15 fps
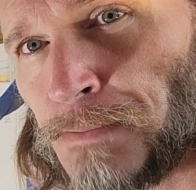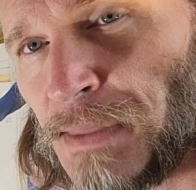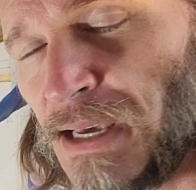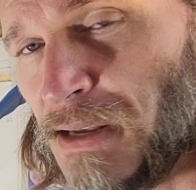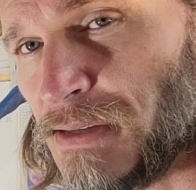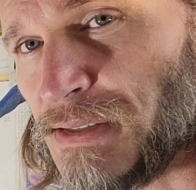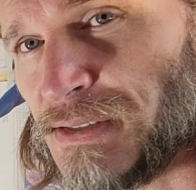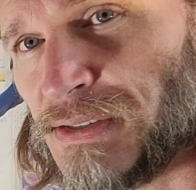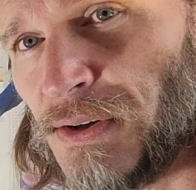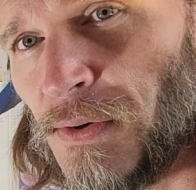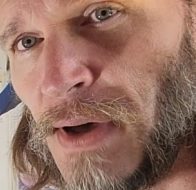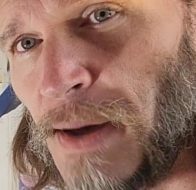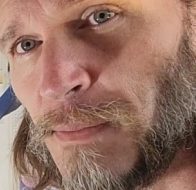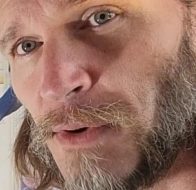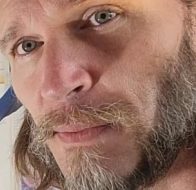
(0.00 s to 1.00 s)
It's so
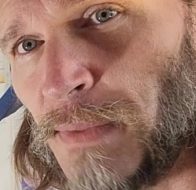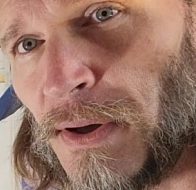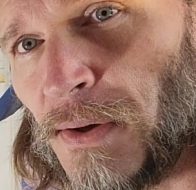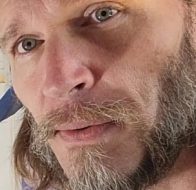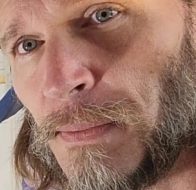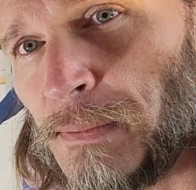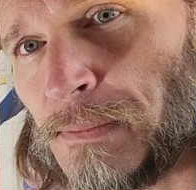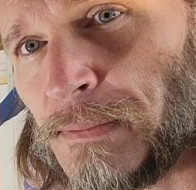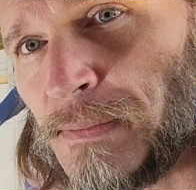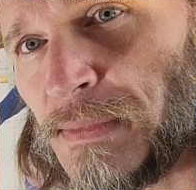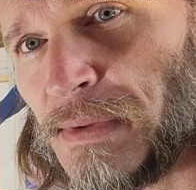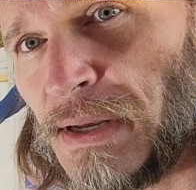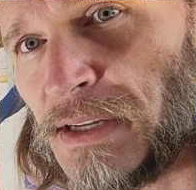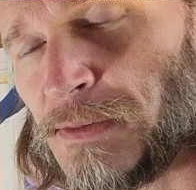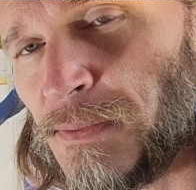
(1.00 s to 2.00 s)
apropos.
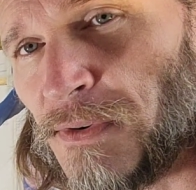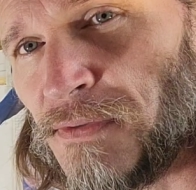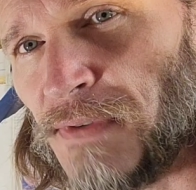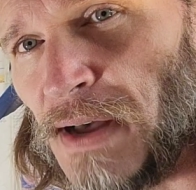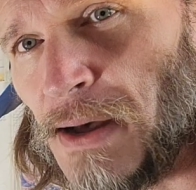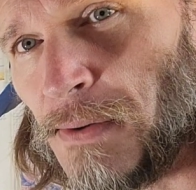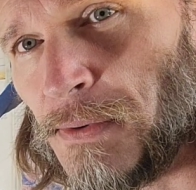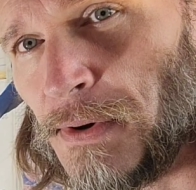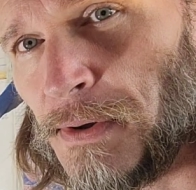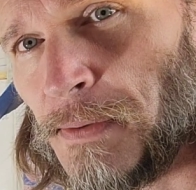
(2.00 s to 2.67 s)
It's profound.